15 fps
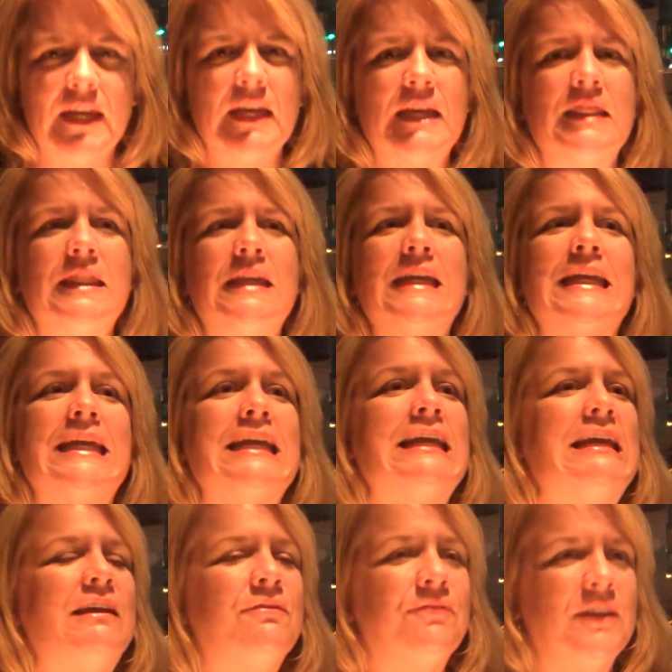In the
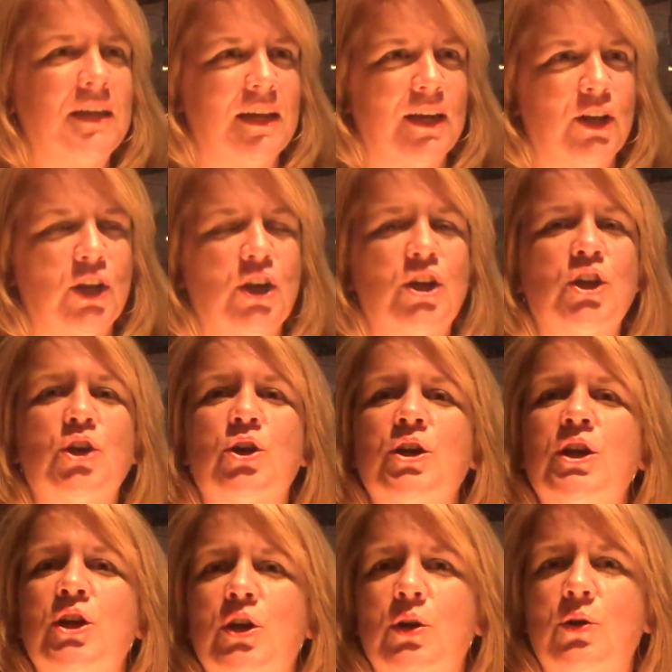evening, you're
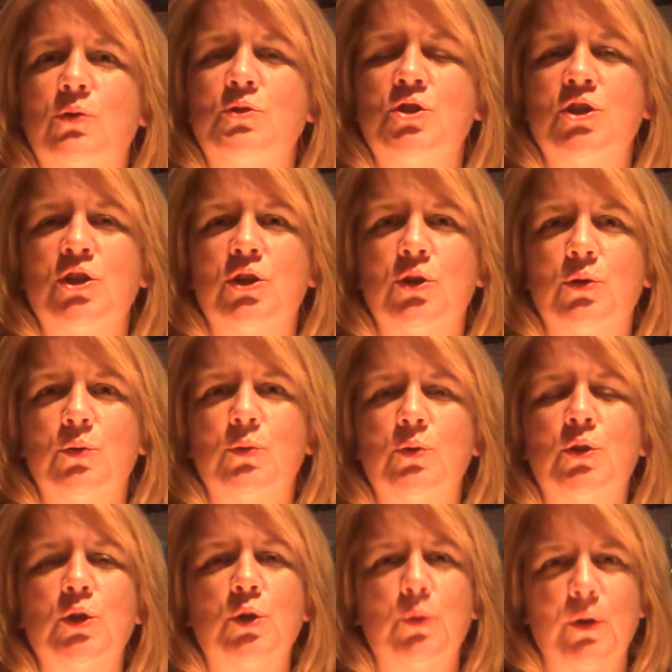going to go to
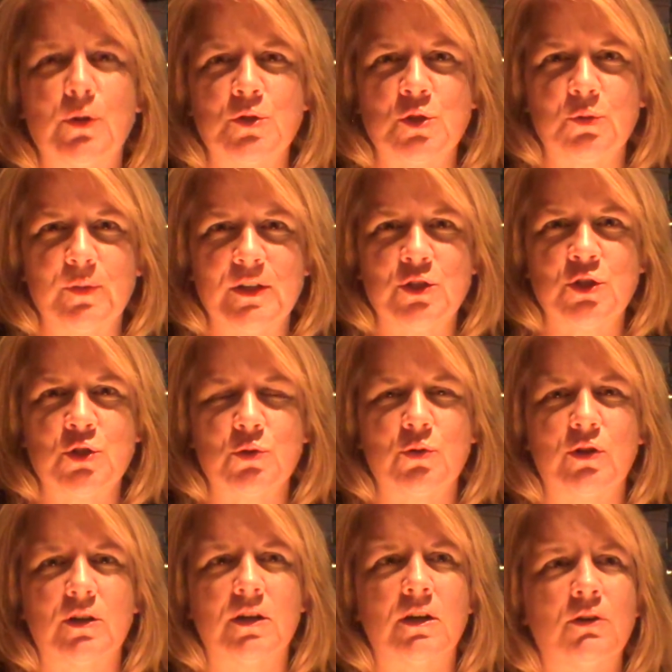the grocery
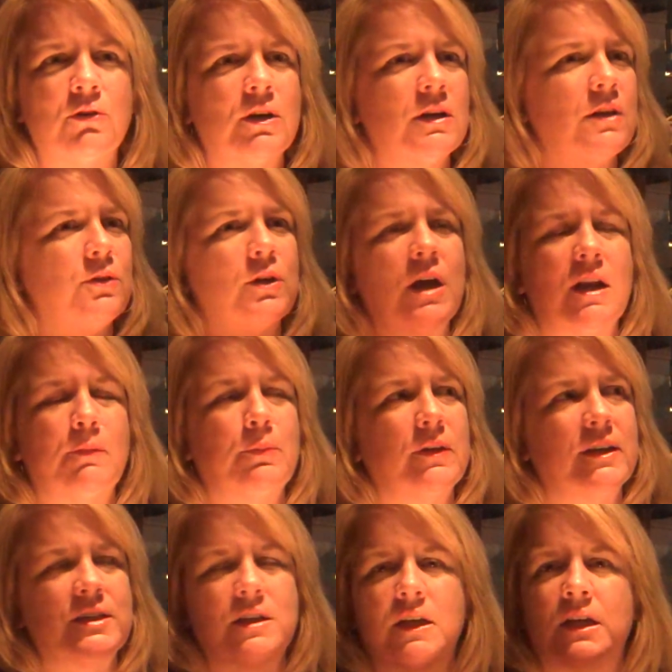store or another kind of
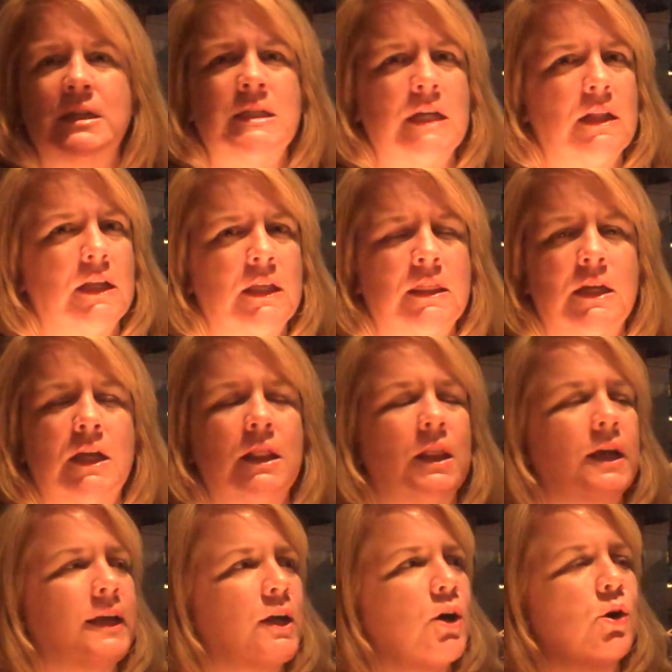place like a deli thing
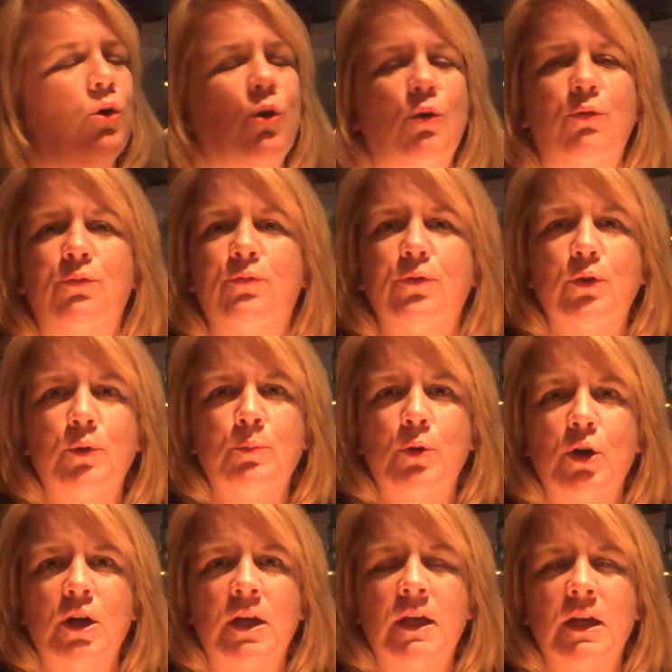like a Whole Food
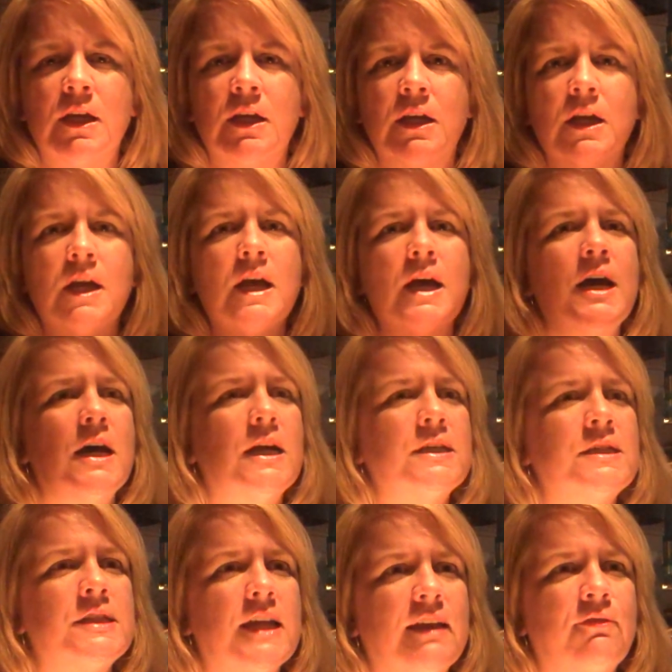Market, a
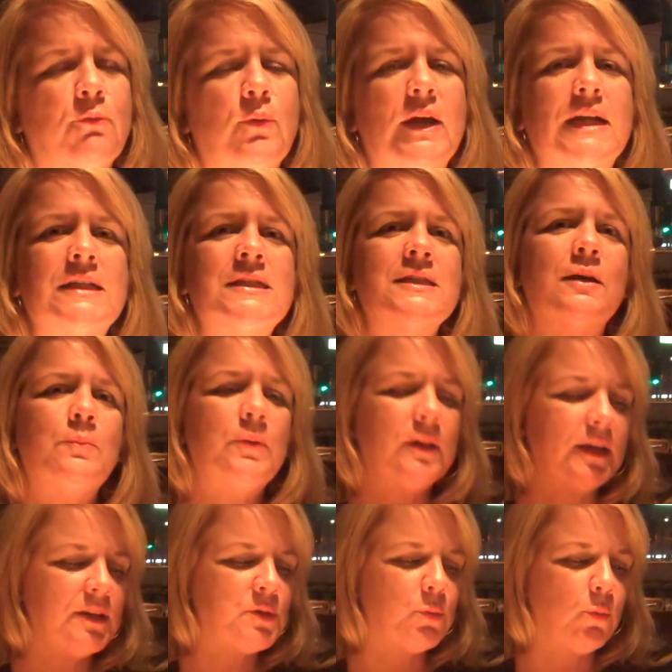Safeway,
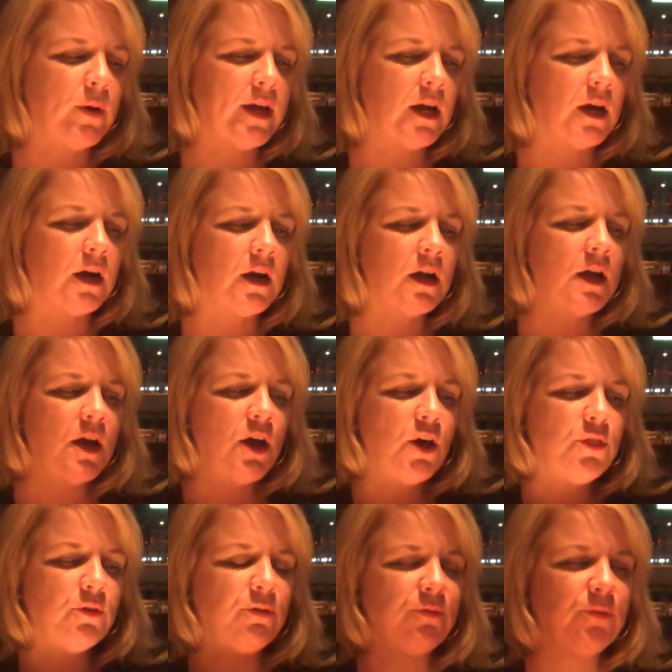someplace where
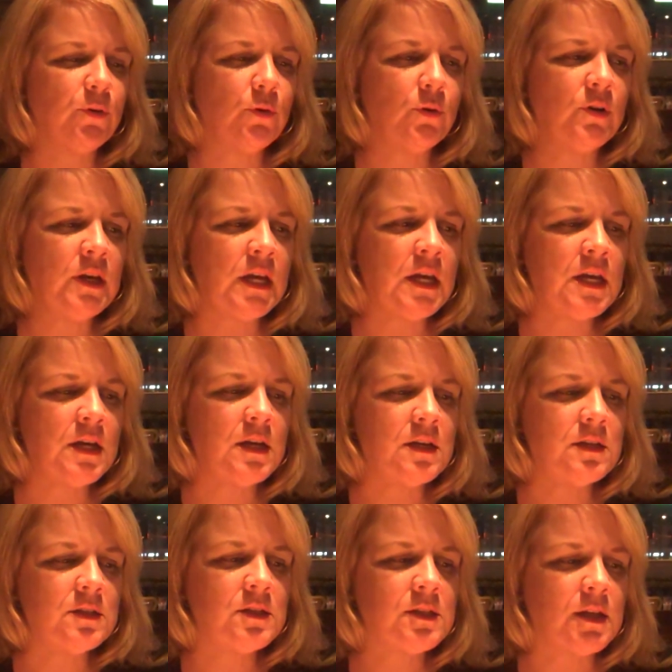the food
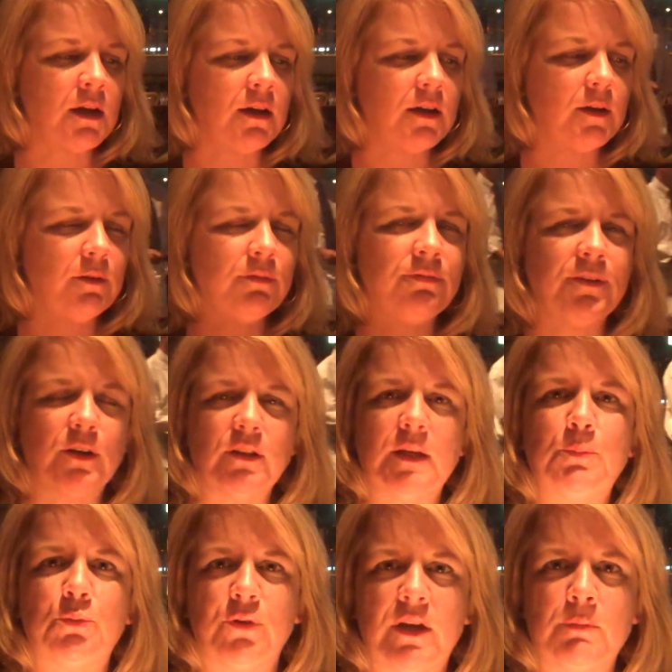is fairly
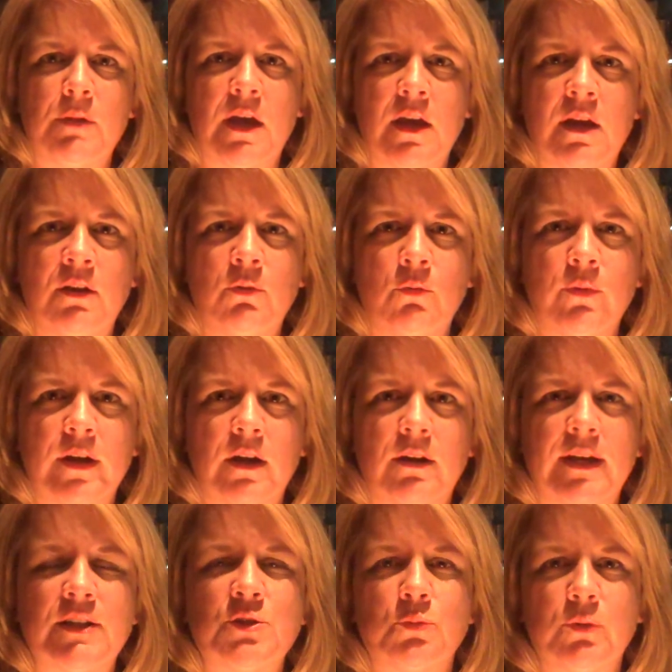pre-made, where
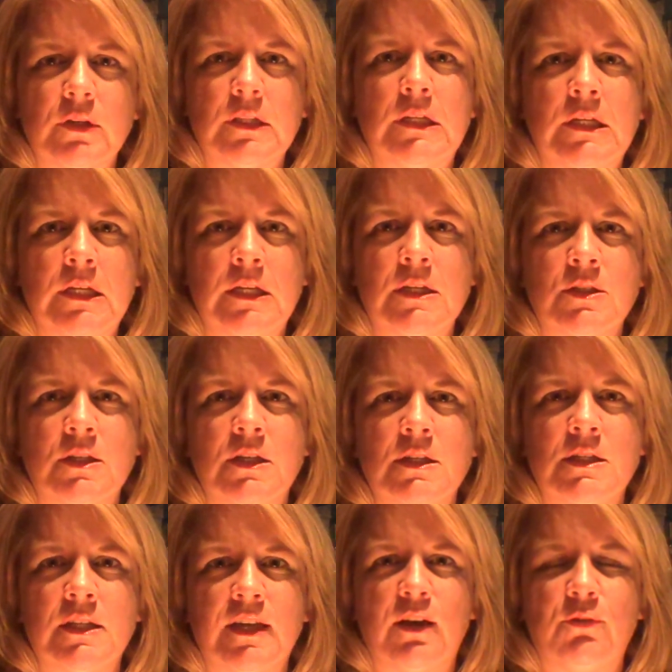it's really easy
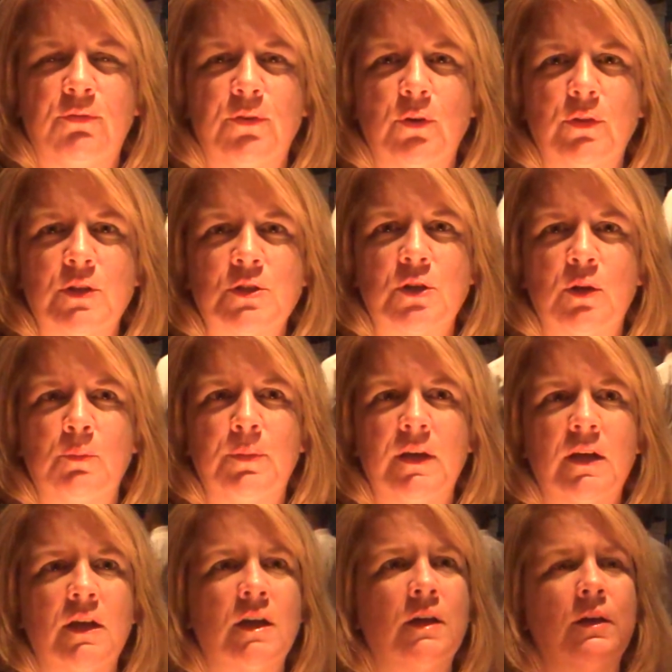to get food that's going to
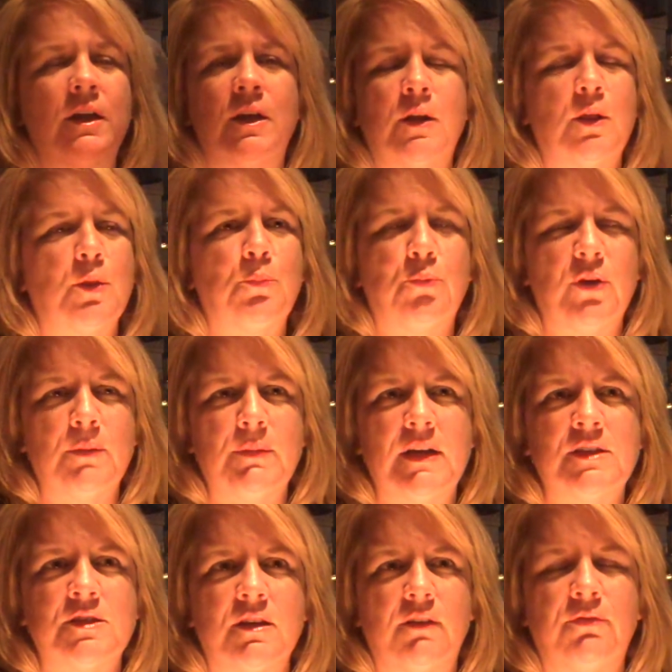be, the
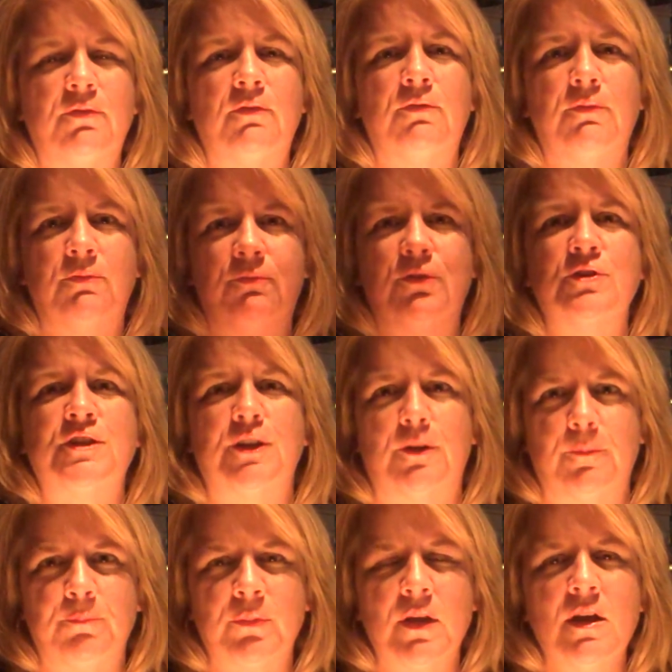pre-made stuff for dinner.